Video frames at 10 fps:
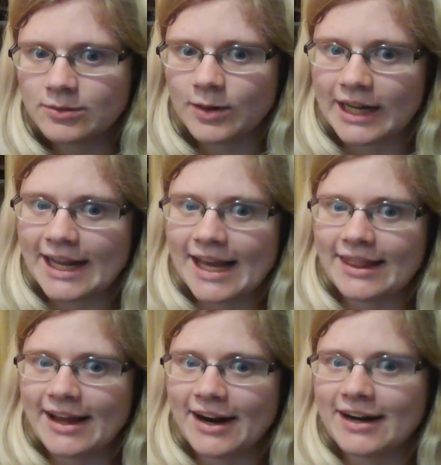We're gonna get
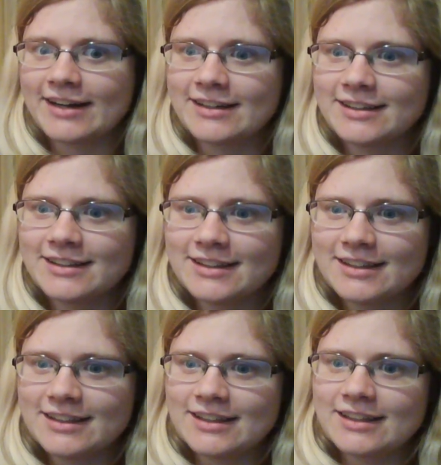there.
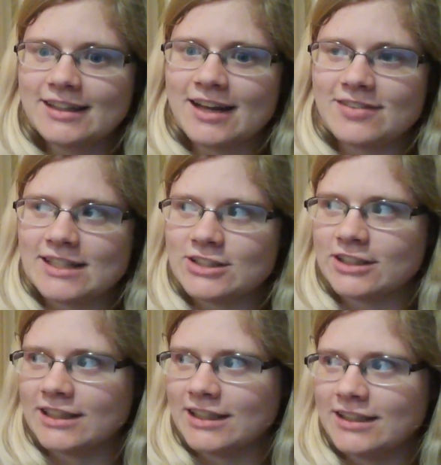
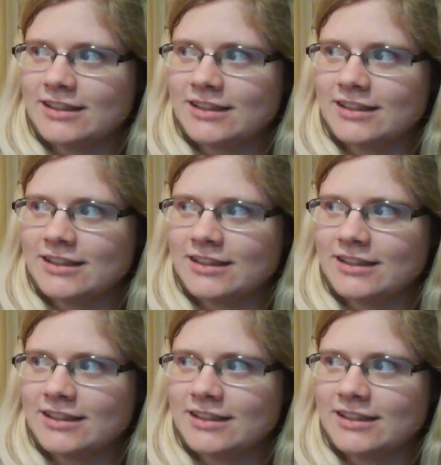Eventually.